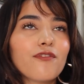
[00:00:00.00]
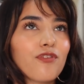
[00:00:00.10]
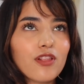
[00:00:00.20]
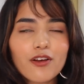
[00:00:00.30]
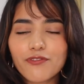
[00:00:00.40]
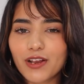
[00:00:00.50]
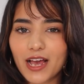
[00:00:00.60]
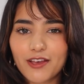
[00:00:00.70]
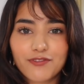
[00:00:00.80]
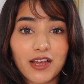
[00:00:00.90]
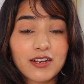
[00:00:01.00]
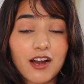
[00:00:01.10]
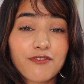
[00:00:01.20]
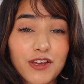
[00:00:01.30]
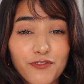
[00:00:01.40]
full of life and
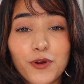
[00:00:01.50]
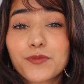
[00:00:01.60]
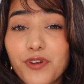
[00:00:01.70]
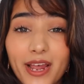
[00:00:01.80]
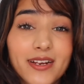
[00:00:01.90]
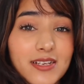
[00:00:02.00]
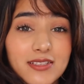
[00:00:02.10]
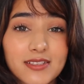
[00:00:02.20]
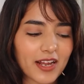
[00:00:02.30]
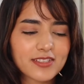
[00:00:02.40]
away from dryness.